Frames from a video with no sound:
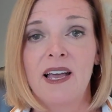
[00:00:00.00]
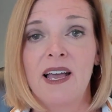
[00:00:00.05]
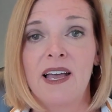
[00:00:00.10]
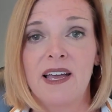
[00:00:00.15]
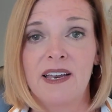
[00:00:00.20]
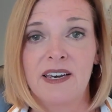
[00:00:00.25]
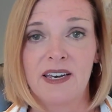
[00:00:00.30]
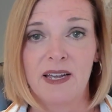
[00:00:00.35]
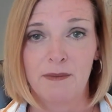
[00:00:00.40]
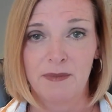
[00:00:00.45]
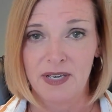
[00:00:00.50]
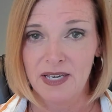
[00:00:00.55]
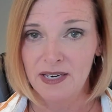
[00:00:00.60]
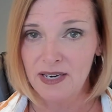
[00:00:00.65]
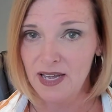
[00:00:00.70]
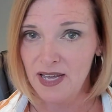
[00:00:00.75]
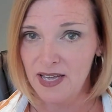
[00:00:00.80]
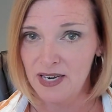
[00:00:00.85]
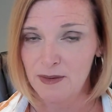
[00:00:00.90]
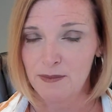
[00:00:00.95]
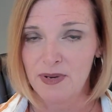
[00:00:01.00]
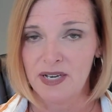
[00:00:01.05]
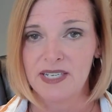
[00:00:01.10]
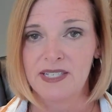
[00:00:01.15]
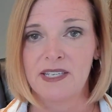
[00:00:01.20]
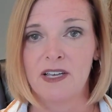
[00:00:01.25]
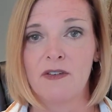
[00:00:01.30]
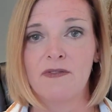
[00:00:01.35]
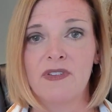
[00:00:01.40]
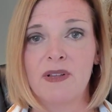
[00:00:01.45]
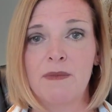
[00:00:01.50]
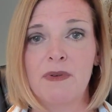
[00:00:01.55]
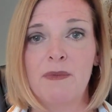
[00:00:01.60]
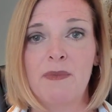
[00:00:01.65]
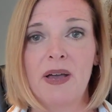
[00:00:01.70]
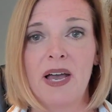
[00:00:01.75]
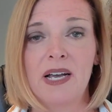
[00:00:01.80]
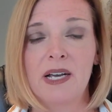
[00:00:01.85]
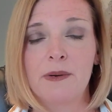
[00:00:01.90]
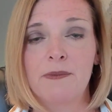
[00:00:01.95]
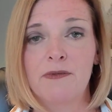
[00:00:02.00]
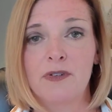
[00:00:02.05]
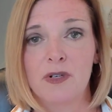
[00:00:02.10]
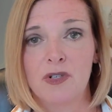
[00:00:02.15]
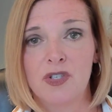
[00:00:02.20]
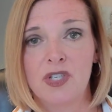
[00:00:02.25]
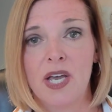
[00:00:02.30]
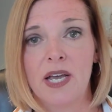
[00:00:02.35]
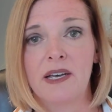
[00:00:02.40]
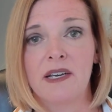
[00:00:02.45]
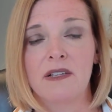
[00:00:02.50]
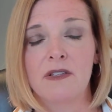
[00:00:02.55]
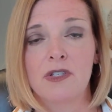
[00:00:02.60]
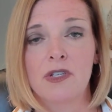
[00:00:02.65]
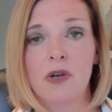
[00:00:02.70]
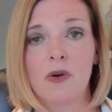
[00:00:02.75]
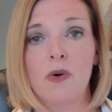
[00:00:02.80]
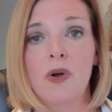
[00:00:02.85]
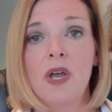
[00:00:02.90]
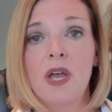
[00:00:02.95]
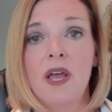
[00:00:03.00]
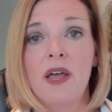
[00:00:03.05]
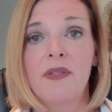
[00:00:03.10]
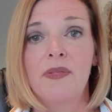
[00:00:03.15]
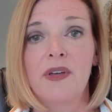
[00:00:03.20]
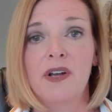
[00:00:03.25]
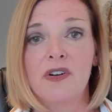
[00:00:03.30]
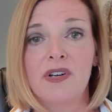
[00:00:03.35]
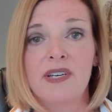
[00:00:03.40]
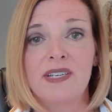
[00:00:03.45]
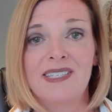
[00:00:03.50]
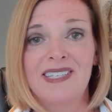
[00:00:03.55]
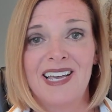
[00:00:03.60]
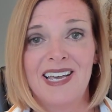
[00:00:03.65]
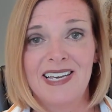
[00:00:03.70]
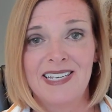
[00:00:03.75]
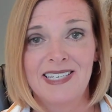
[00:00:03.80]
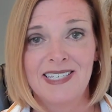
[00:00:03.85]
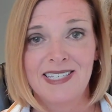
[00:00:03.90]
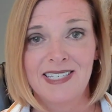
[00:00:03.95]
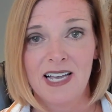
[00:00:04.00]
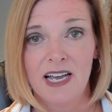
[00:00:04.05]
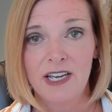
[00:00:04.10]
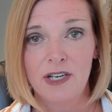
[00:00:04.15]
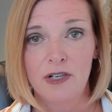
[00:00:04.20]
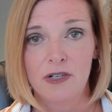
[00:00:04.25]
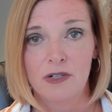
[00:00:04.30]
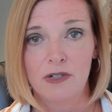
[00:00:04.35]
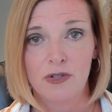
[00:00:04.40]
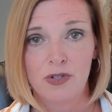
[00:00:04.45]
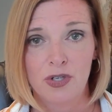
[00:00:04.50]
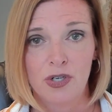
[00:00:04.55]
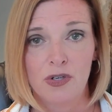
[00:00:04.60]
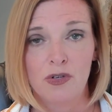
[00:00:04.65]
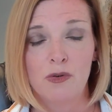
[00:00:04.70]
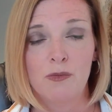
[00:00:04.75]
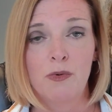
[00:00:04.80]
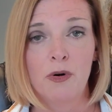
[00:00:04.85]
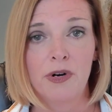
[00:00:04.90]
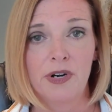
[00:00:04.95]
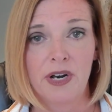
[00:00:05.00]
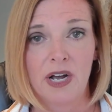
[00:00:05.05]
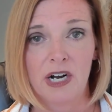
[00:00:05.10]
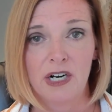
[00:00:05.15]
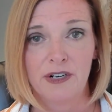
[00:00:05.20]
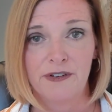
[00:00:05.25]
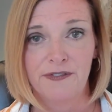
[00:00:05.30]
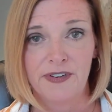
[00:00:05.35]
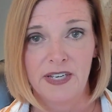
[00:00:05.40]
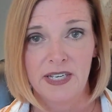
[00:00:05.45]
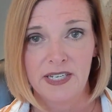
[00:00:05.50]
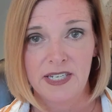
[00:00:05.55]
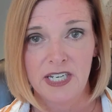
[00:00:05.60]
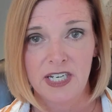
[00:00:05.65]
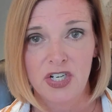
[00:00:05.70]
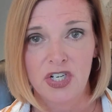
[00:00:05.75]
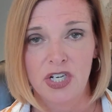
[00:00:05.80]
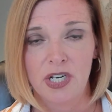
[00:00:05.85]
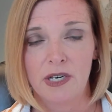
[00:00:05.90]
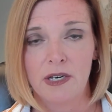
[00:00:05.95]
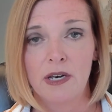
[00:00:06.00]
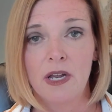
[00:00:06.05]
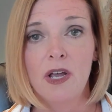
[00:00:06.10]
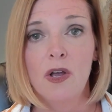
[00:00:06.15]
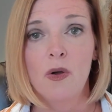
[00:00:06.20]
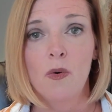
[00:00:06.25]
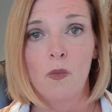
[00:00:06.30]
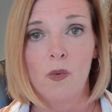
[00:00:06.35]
And I'm getting ahead of myself. Let me back up for a second. So there is a cycle to pornography addiction.